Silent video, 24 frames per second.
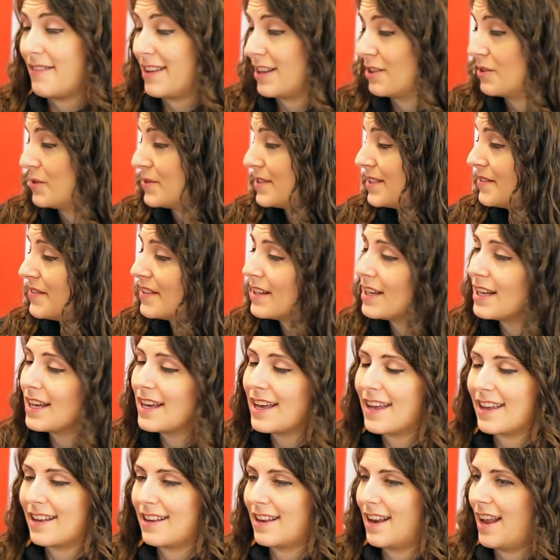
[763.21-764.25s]

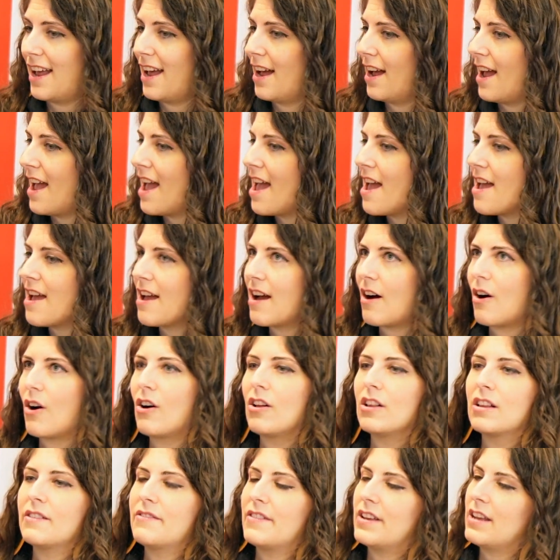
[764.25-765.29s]
inclusivity and
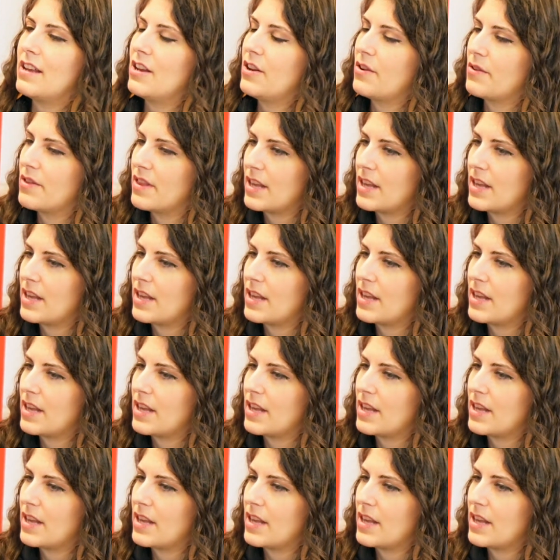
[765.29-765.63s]
all of it,